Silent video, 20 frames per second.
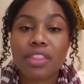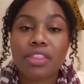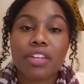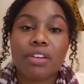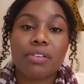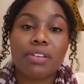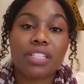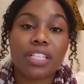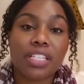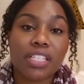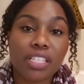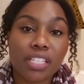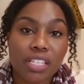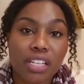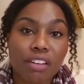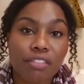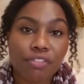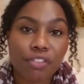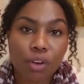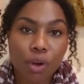There is
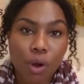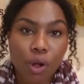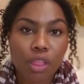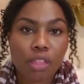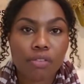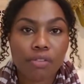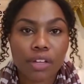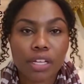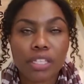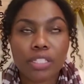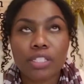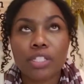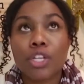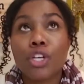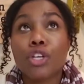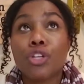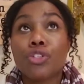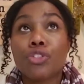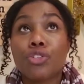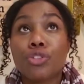enough for all of us
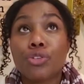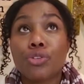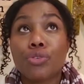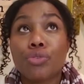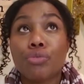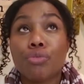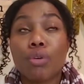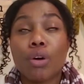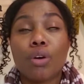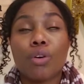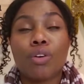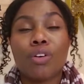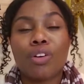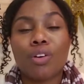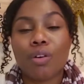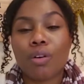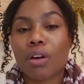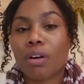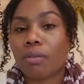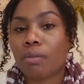to
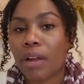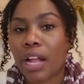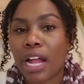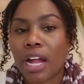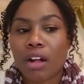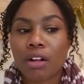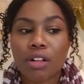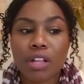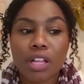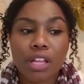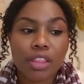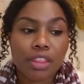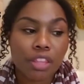go around.